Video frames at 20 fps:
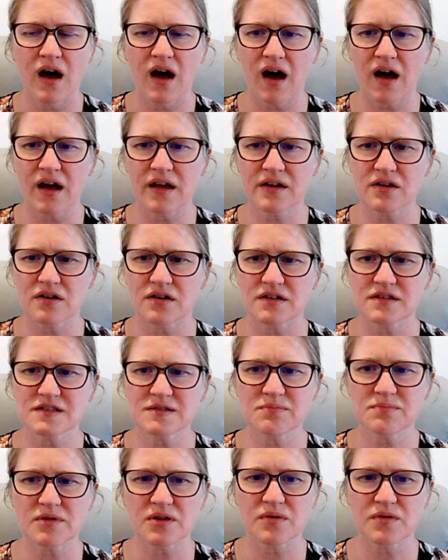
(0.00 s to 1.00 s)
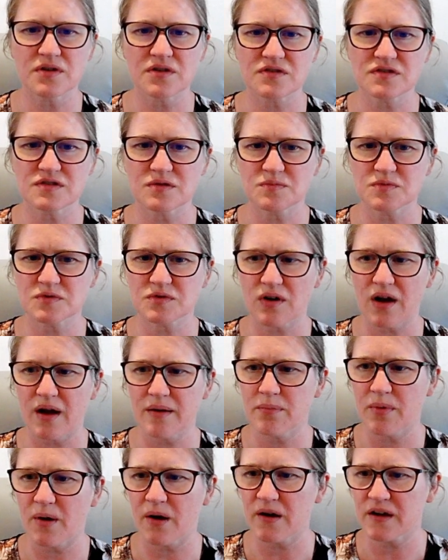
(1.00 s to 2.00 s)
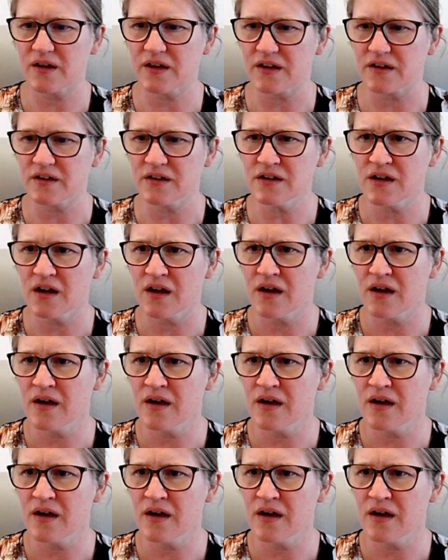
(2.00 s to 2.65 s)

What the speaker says: icons below your subscribe bar here.